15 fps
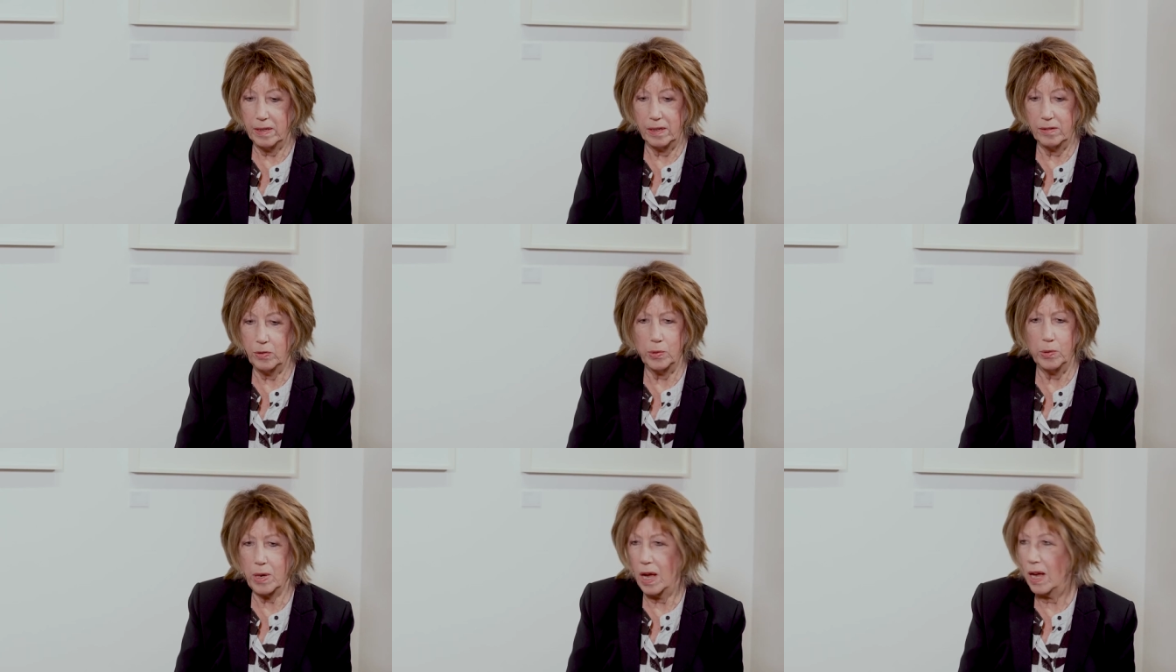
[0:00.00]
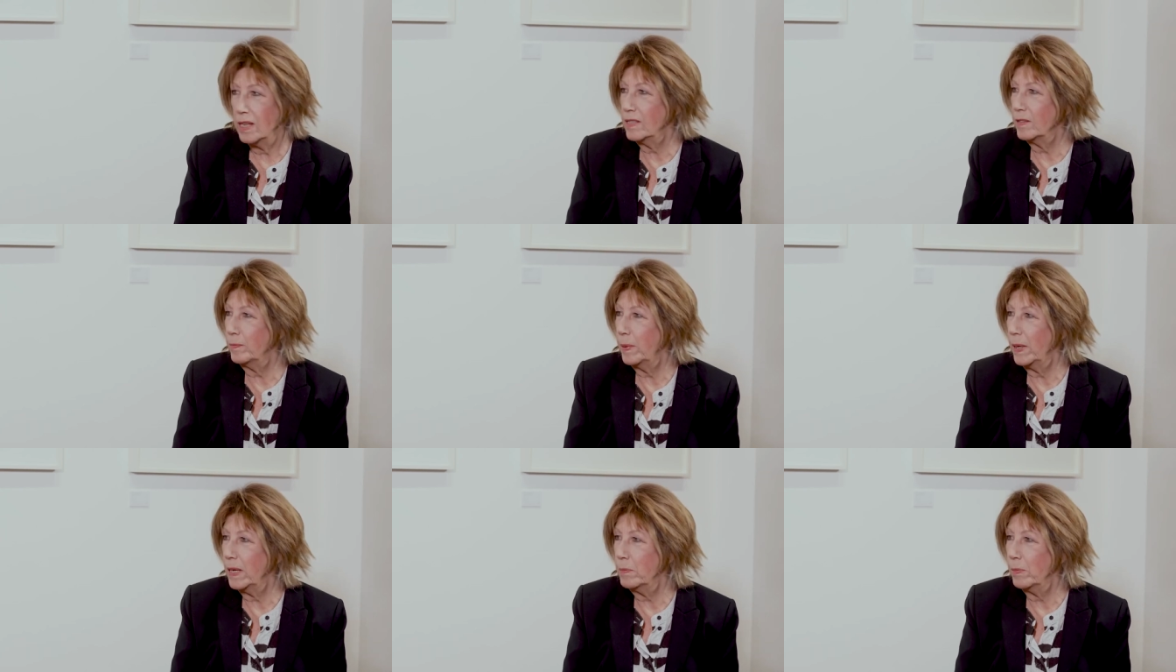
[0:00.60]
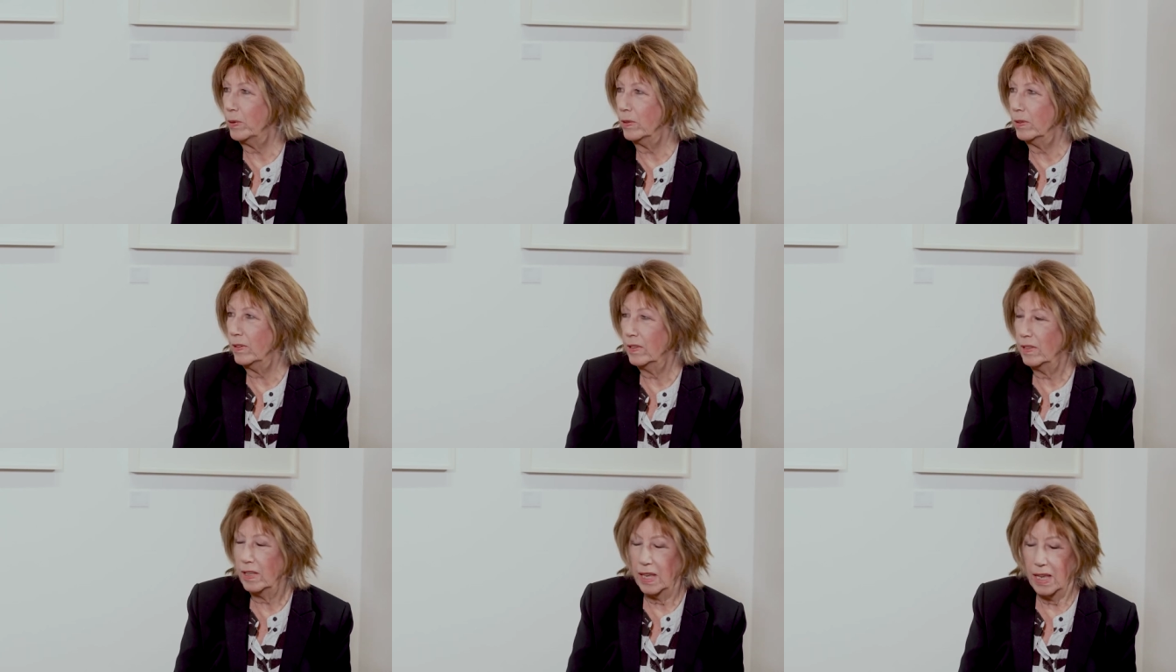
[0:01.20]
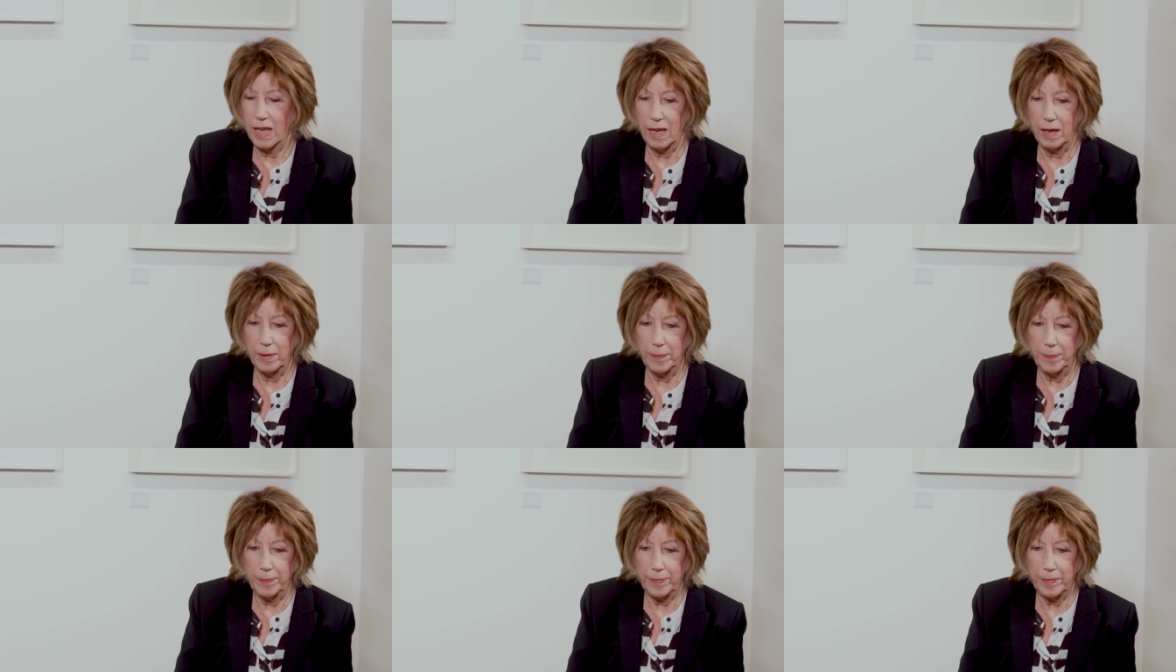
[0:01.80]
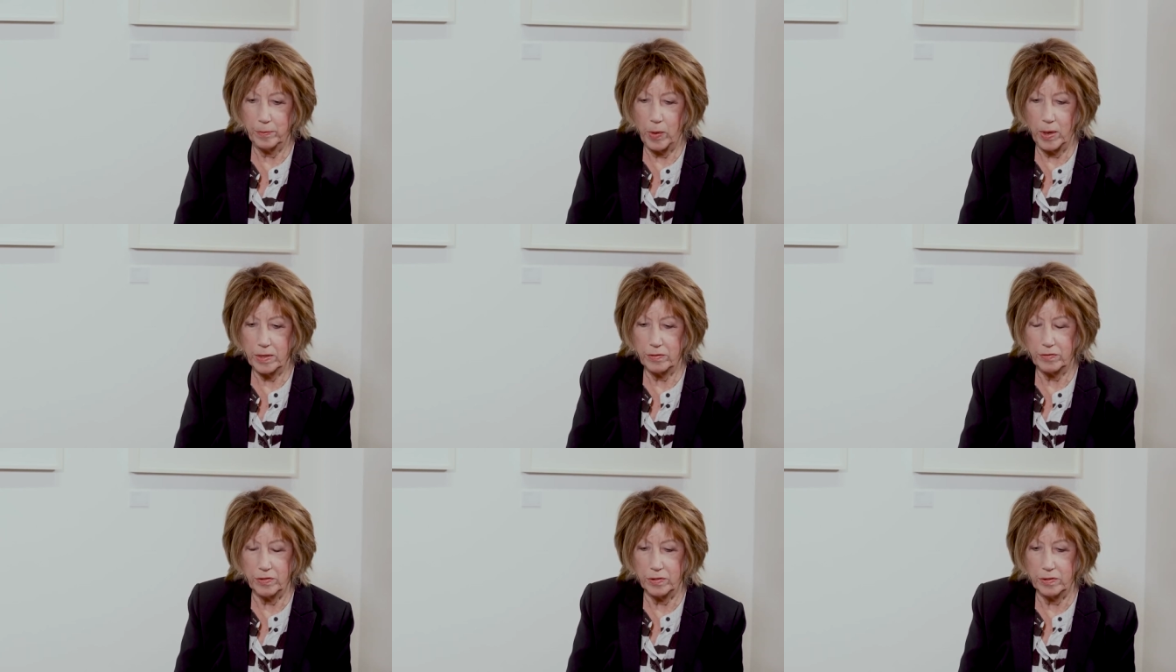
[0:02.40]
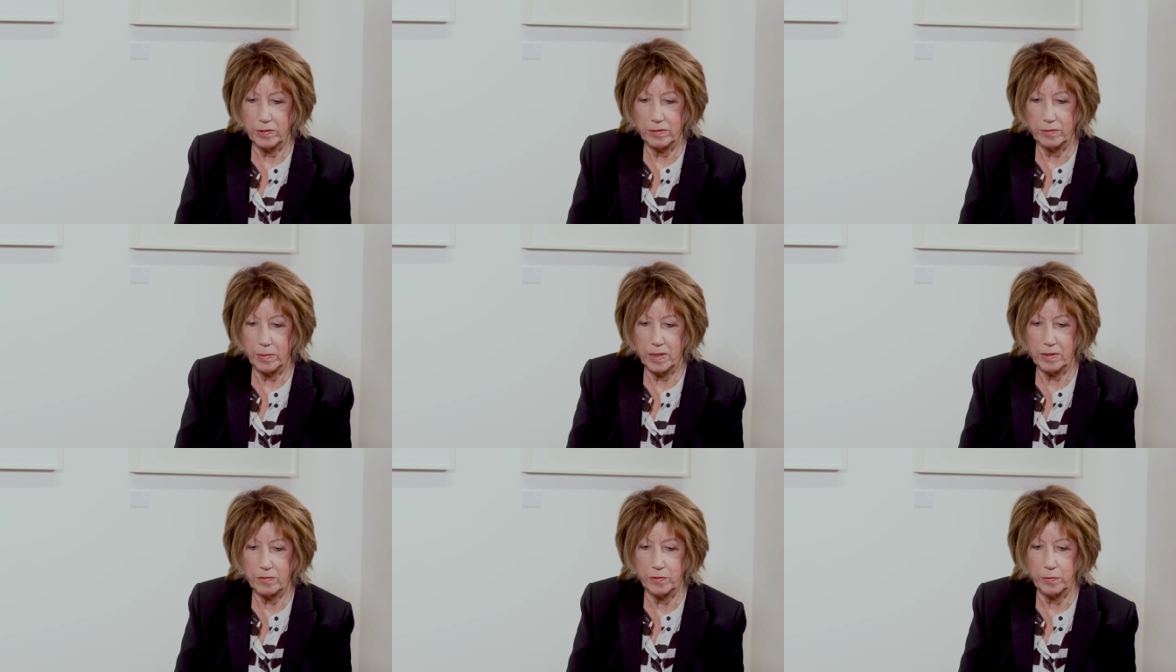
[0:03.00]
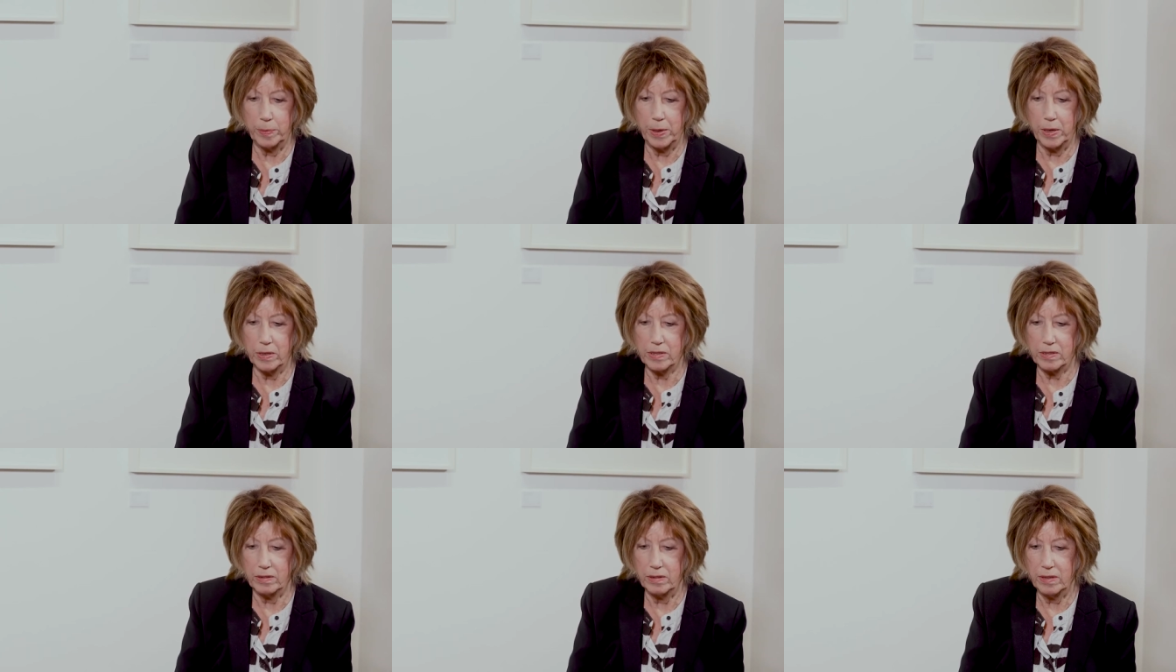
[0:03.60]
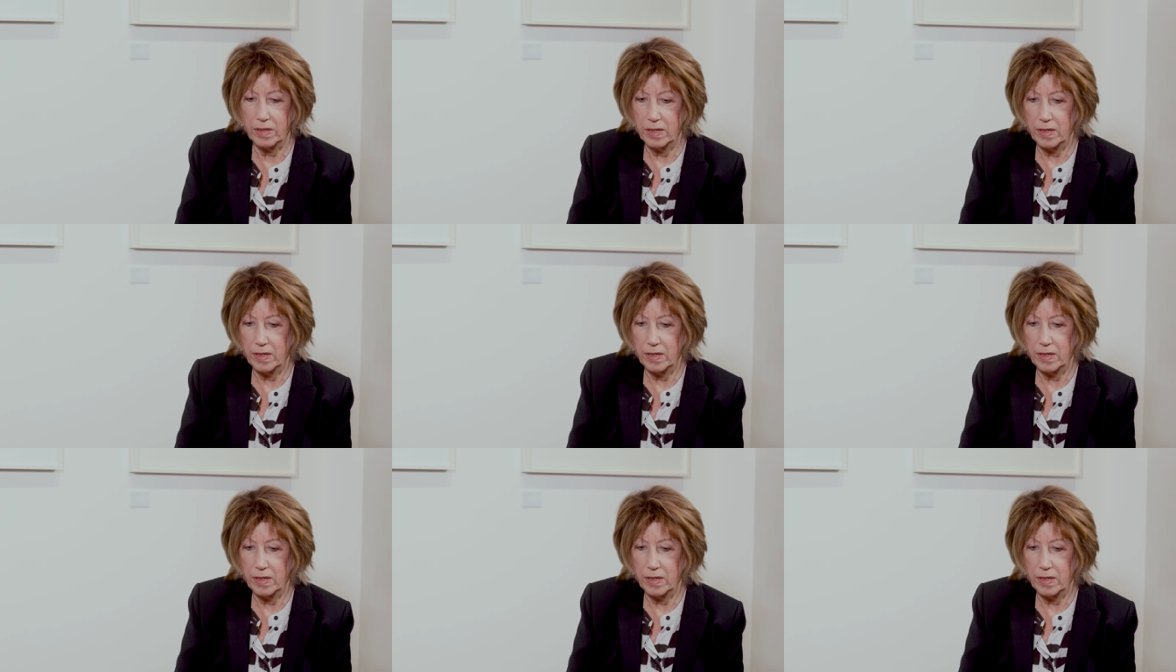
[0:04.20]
of all kinds of people. Wonderful, wonderful person.